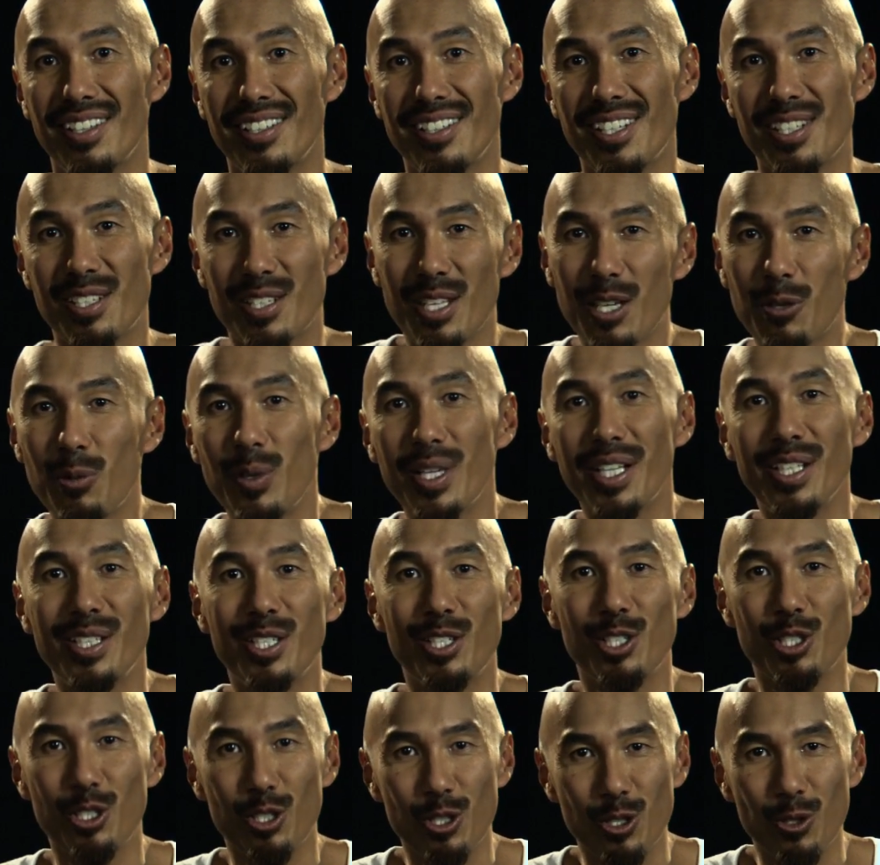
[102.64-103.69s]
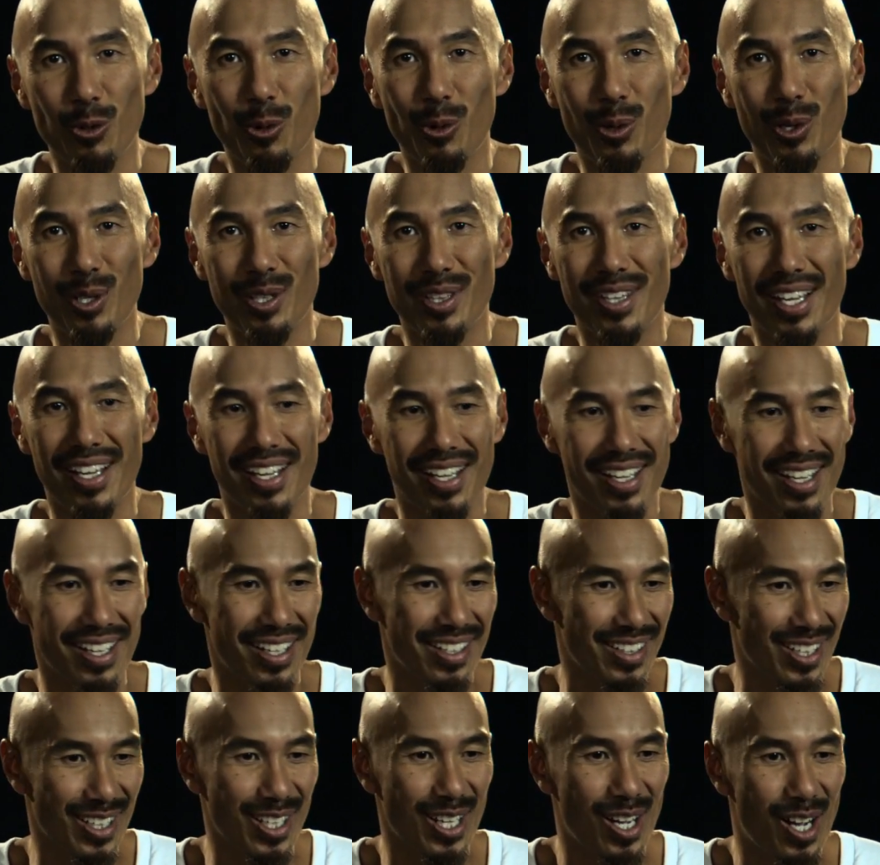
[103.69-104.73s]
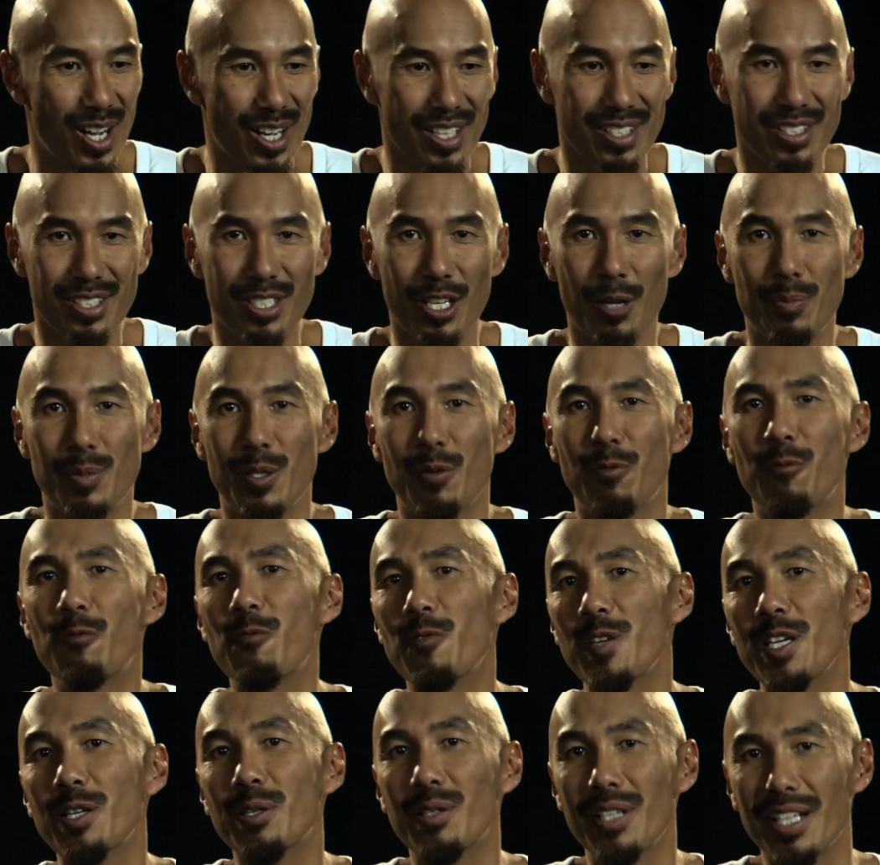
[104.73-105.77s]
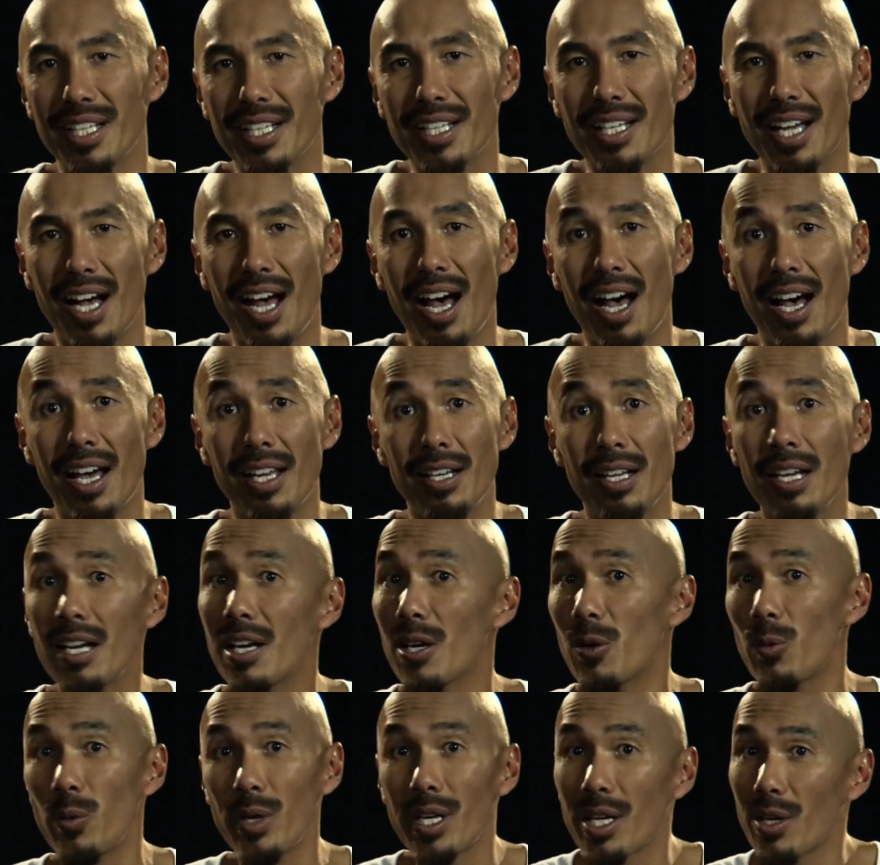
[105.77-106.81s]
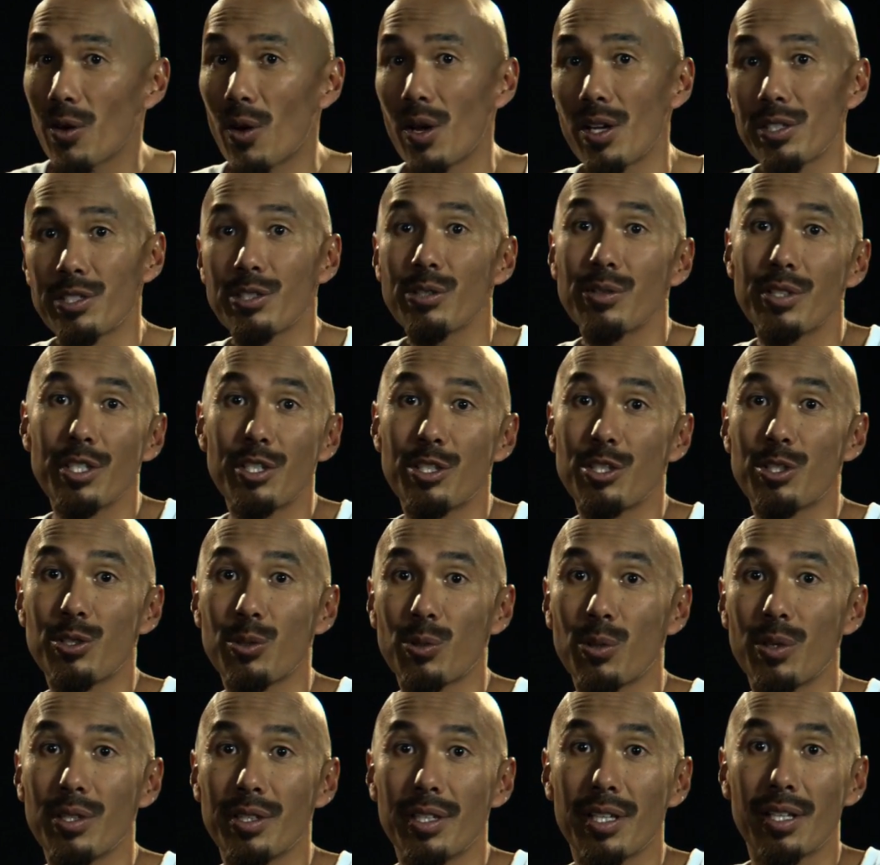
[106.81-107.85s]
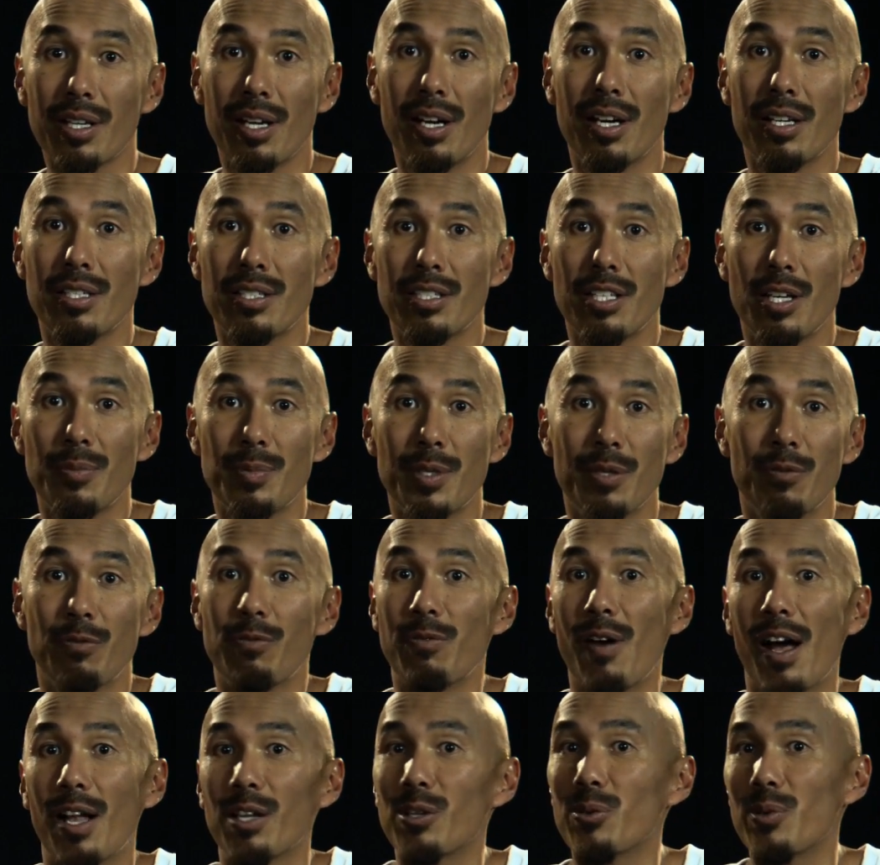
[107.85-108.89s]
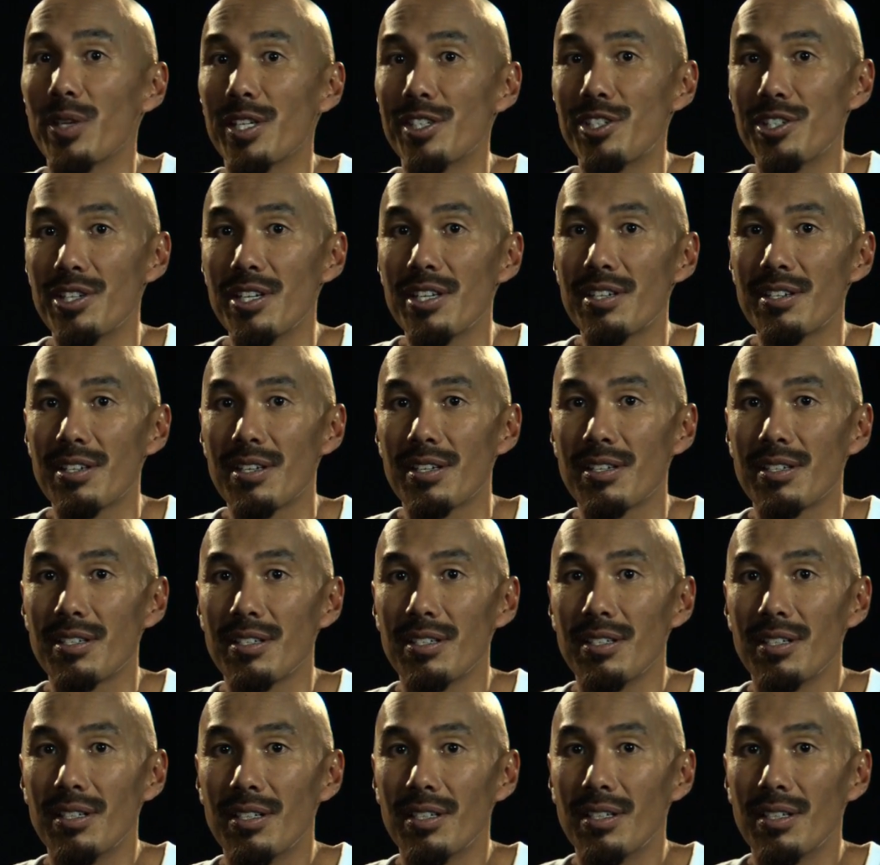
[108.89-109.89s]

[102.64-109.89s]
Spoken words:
Just like we can distort the concept of fearing God, we can also distort the concept of following Jesus.